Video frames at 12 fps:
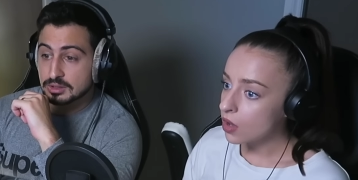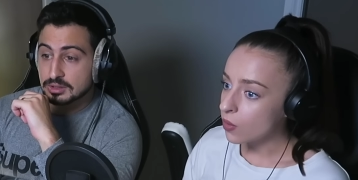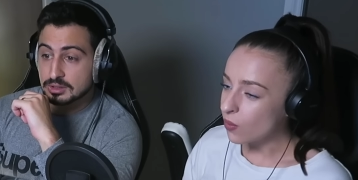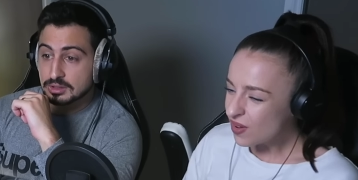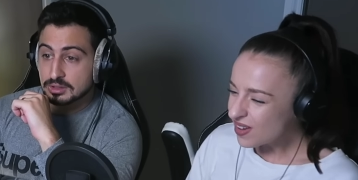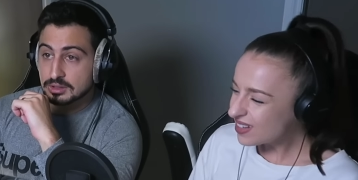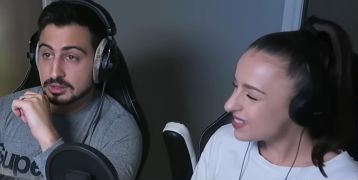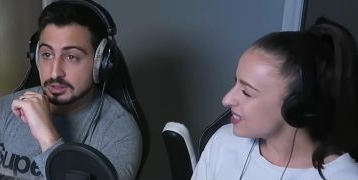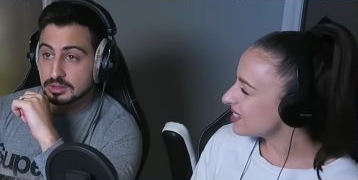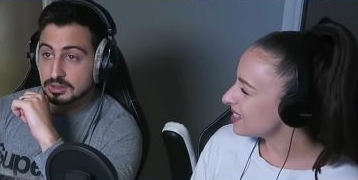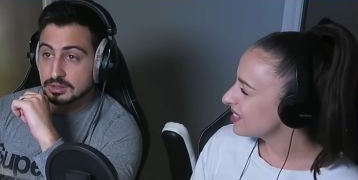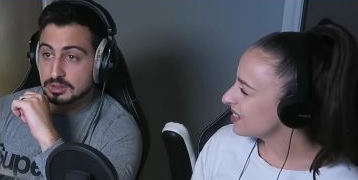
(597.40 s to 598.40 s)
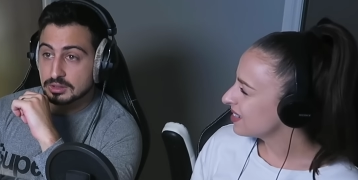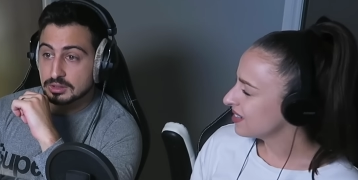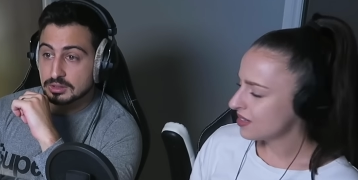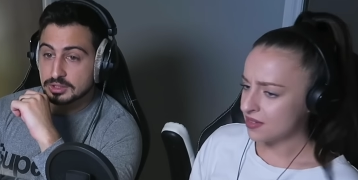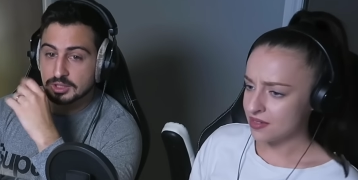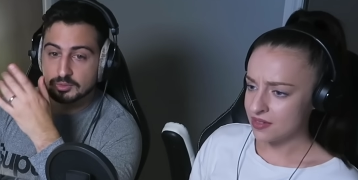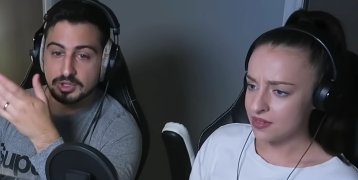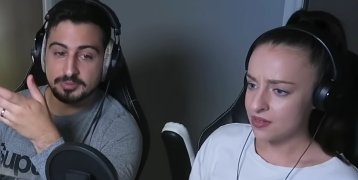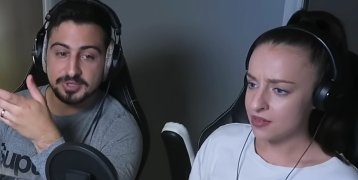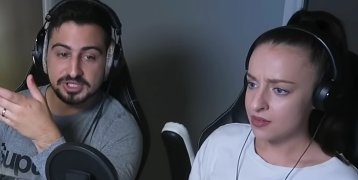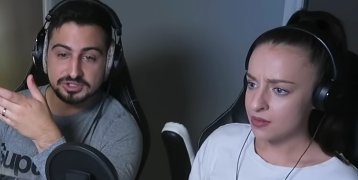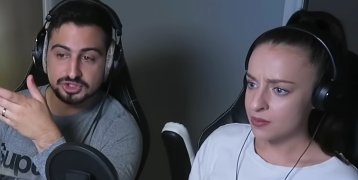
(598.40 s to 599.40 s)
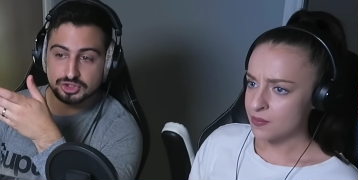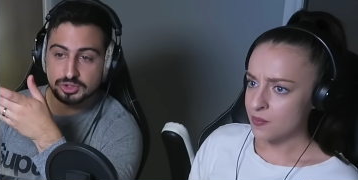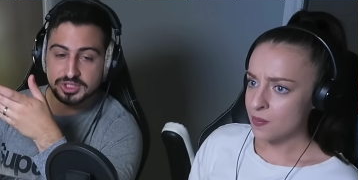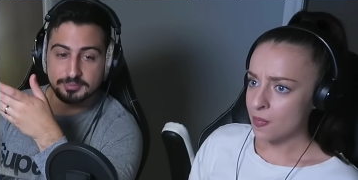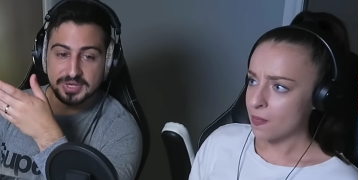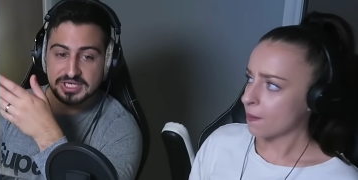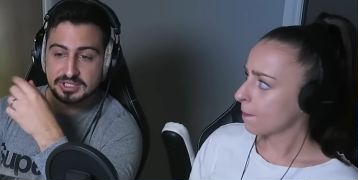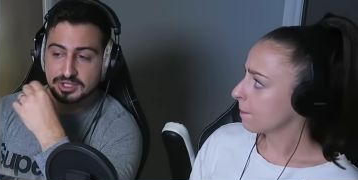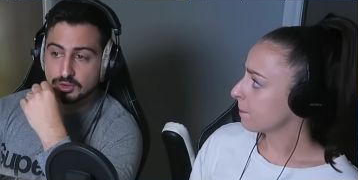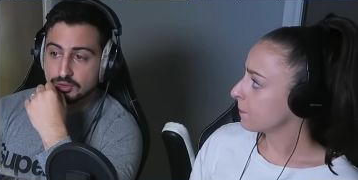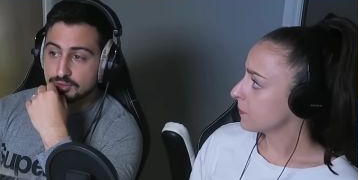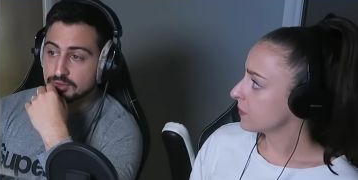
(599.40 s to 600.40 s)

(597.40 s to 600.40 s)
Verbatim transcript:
Speaker 1: What?
Speaker 2: Yeah, well, I mean, he destroyed the meteor.